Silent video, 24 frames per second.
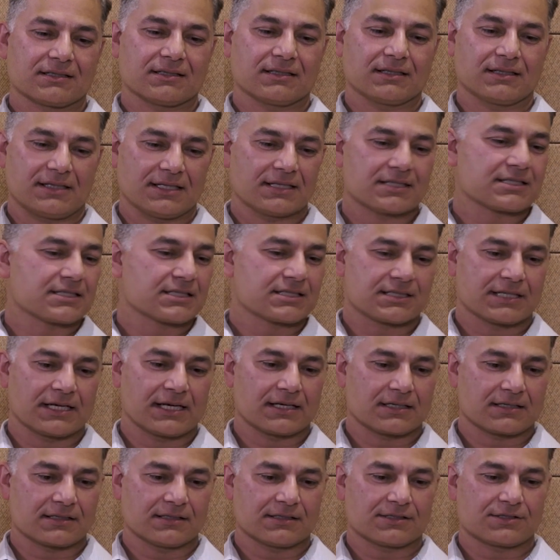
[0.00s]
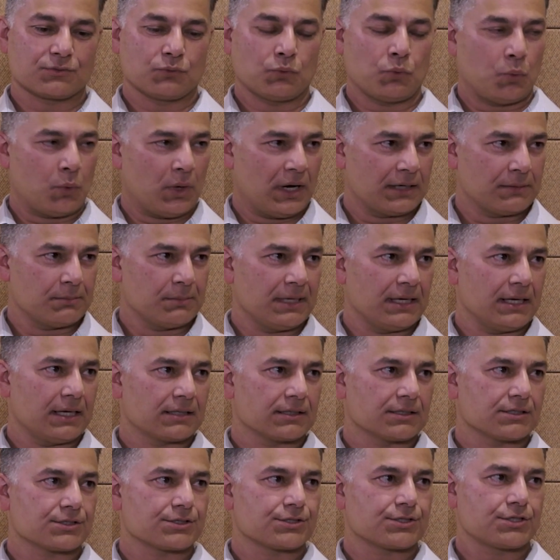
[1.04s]
this is it, this 1 minute,
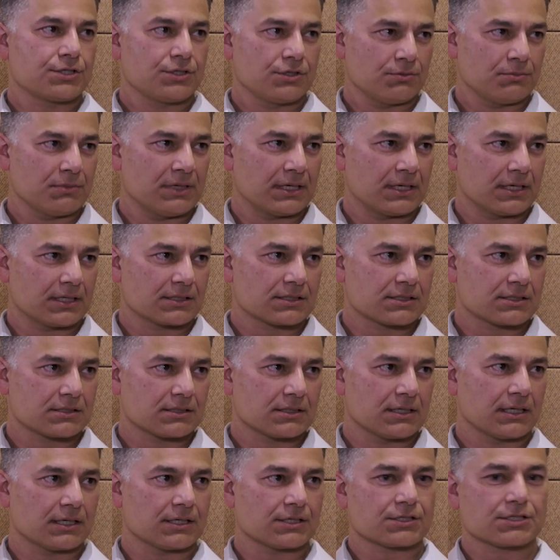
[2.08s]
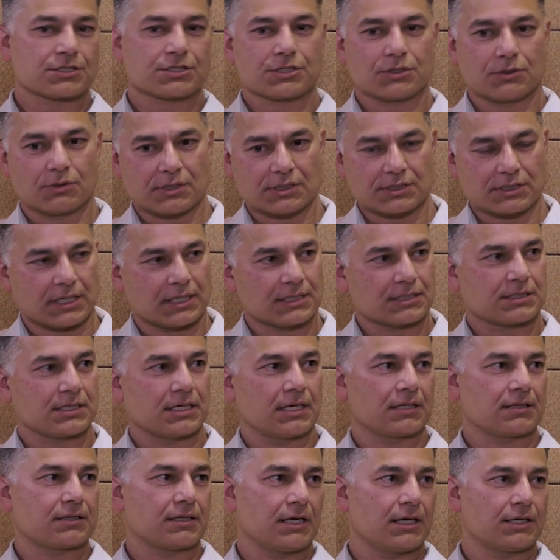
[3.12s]
this 2 minutes, and as soon as I
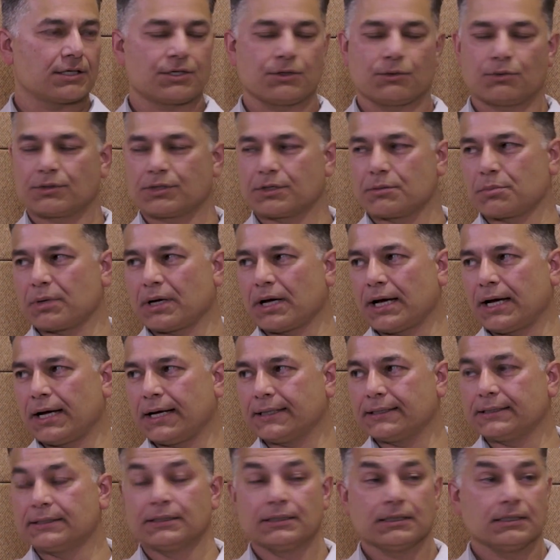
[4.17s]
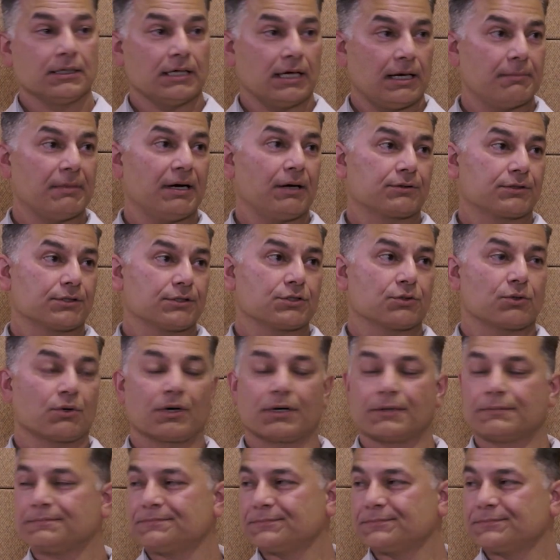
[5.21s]
say thank you and goodbye, I'm out the door.